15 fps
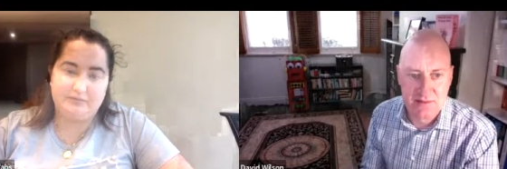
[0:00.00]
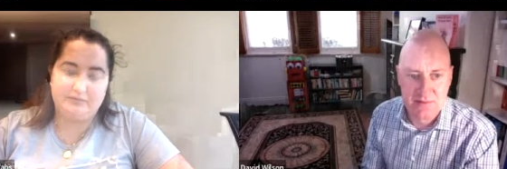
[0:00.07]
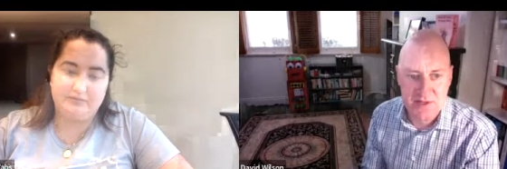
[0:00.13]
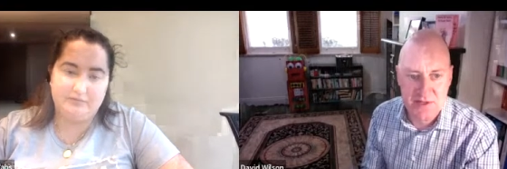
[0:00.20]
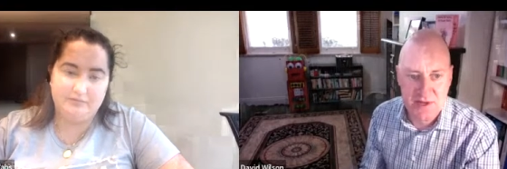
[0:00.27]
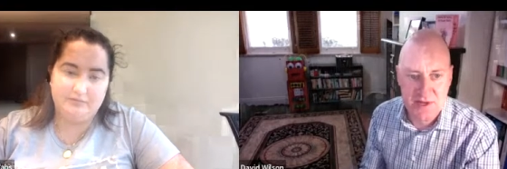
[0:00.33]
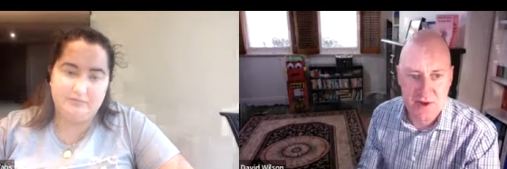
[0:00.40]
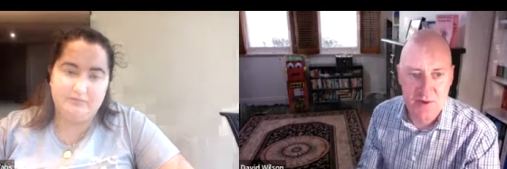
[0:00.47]

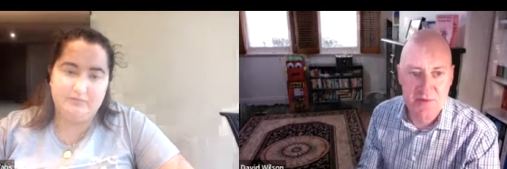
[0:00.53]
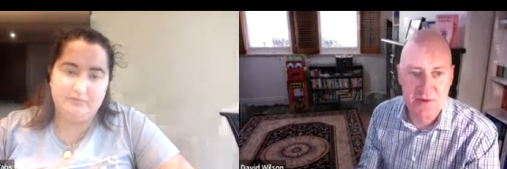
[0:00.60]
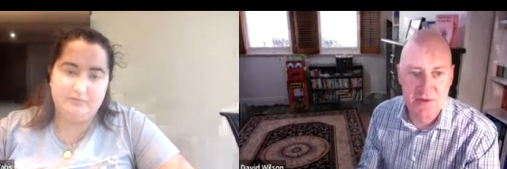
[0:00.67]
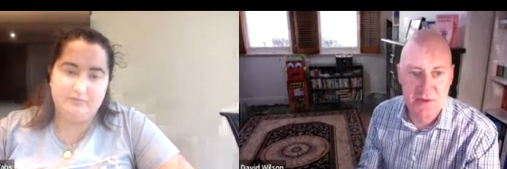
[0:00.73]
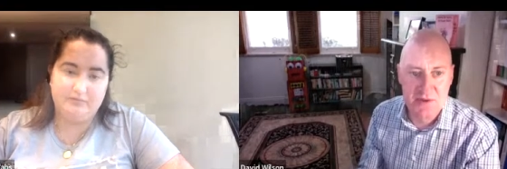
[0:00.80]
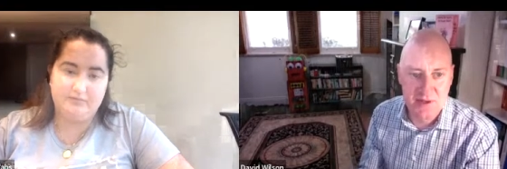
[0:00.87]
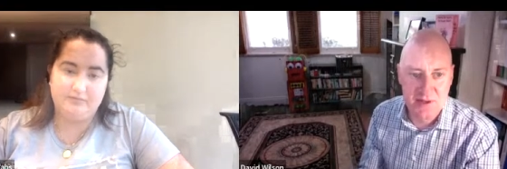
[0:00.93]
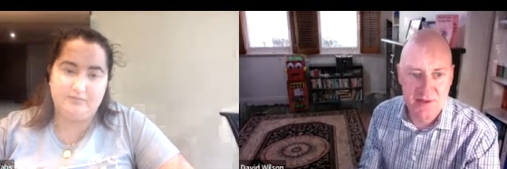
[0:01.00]
Speaker 1: which I hope
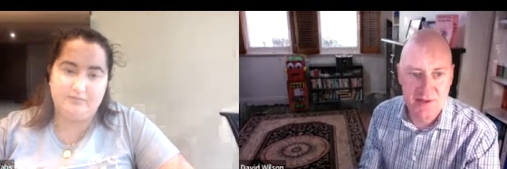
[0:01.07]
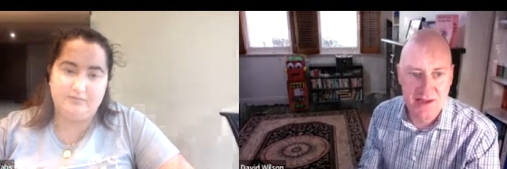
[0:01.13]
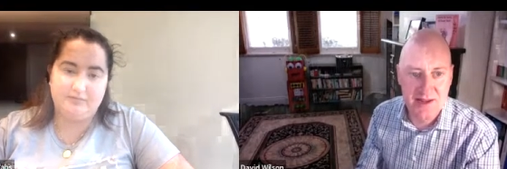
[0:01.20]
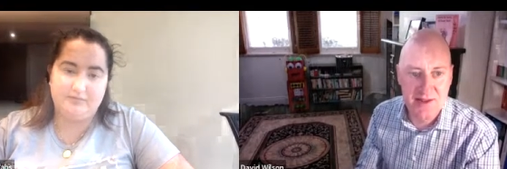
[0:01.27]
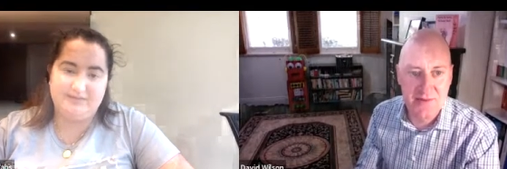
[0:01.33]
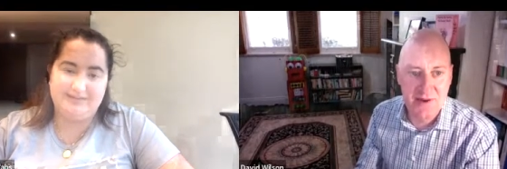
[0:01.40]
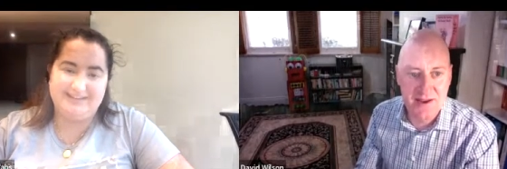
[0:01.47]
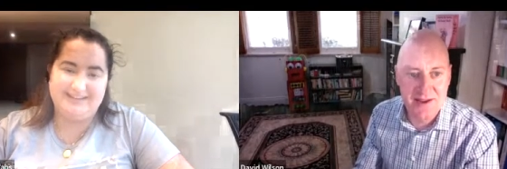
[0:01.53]
you're doing
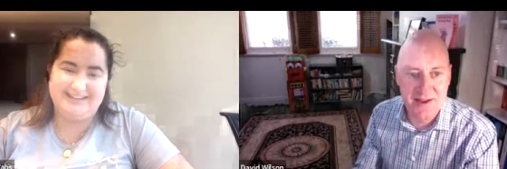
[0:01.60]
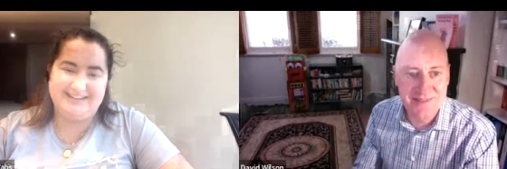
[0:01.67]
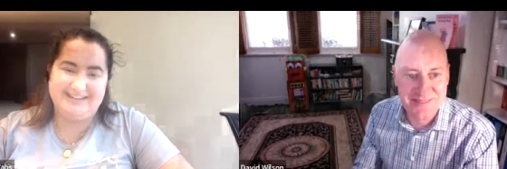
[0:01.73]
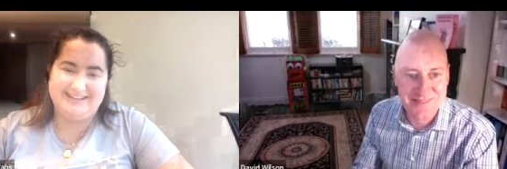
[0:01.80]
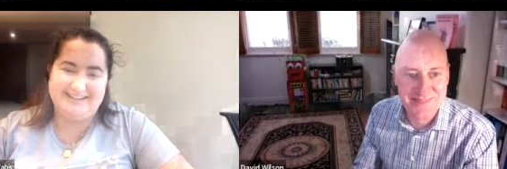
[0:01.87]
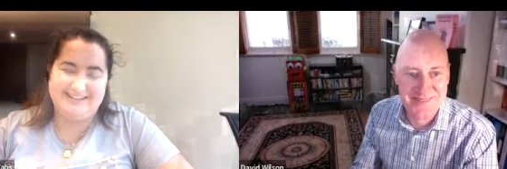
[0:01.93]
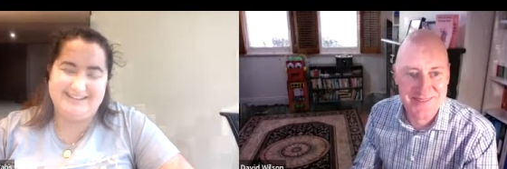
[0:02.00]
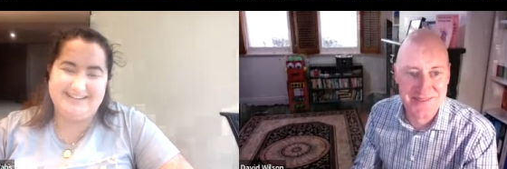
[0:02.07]
anyway,
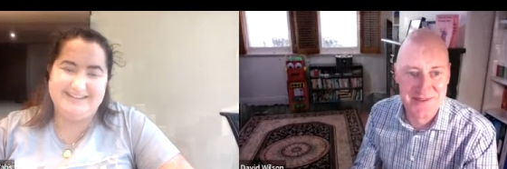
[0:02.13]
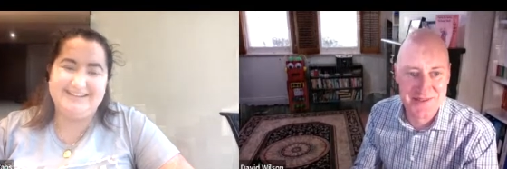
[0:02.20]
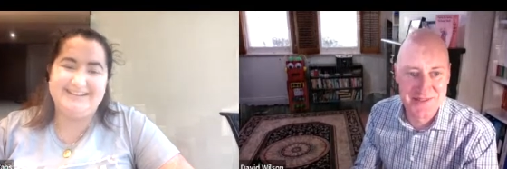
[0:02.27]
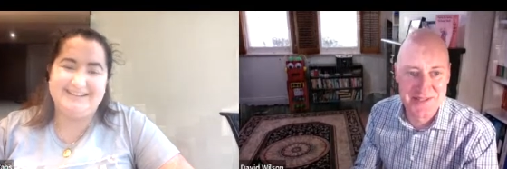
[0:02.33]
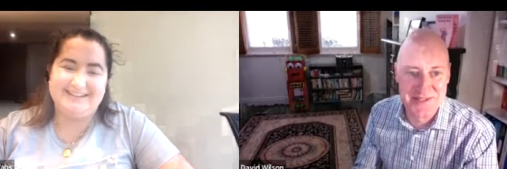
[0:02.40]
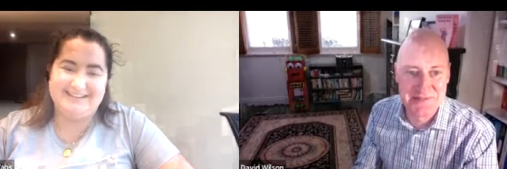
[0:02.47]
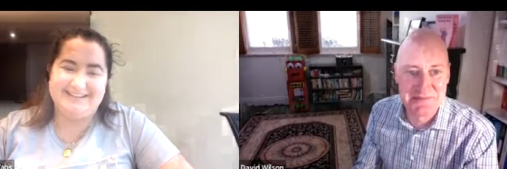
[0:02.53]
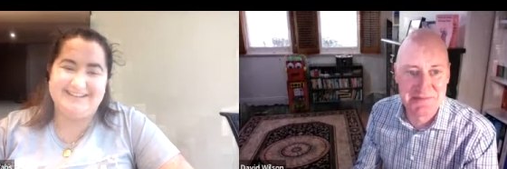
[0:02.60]
not
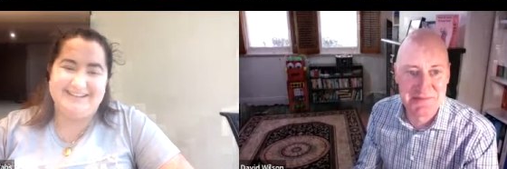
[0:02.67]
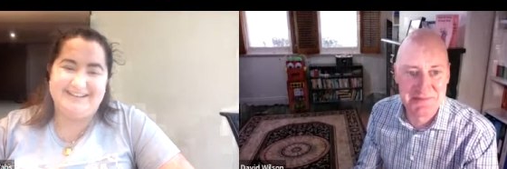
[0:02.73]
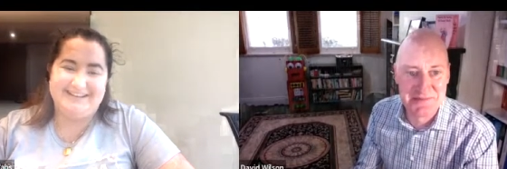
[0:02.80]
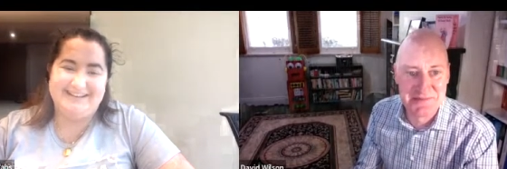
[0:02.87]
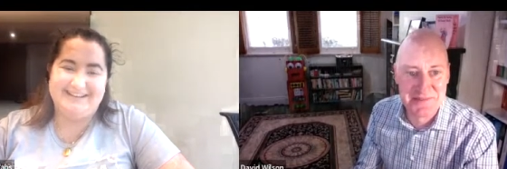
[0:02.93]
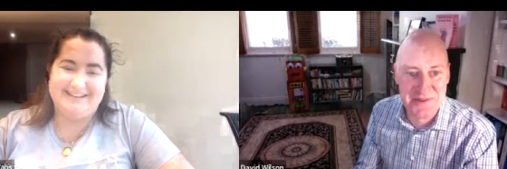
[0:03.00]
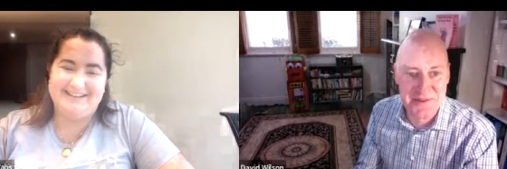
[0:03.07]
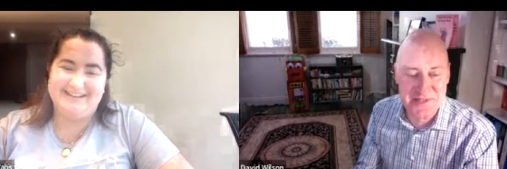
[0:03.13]
just
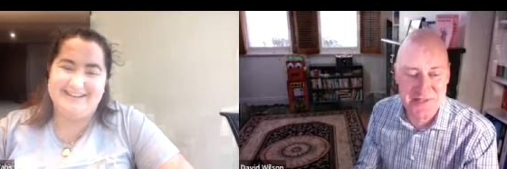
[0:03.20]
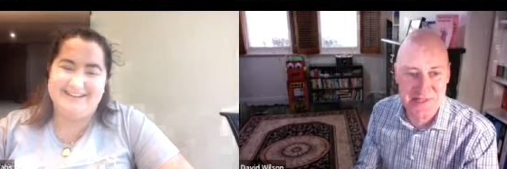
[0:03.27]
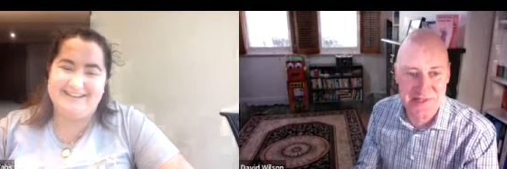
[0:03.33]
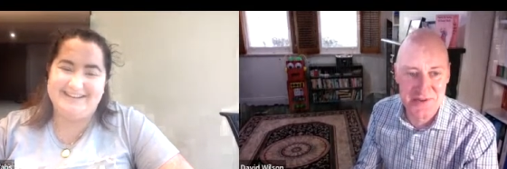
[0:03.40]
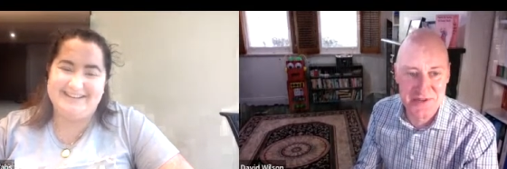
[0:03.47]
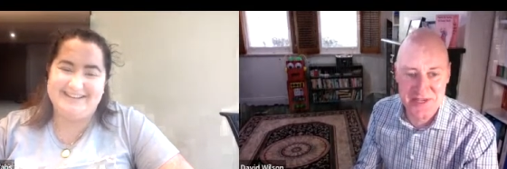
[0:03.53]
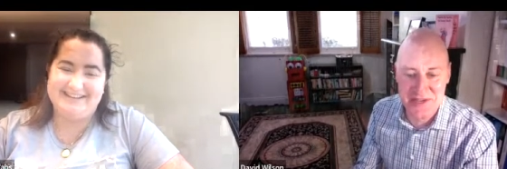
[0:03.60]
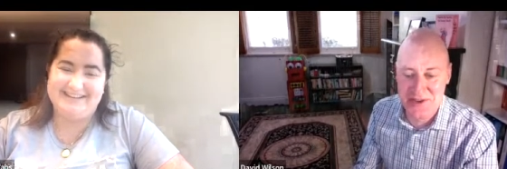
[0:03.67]
not just
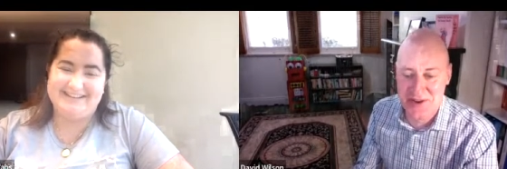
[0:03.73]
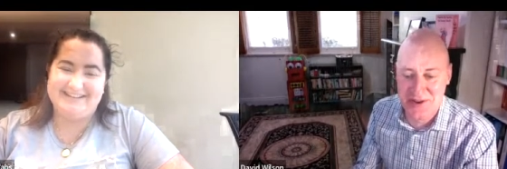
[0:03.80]
launching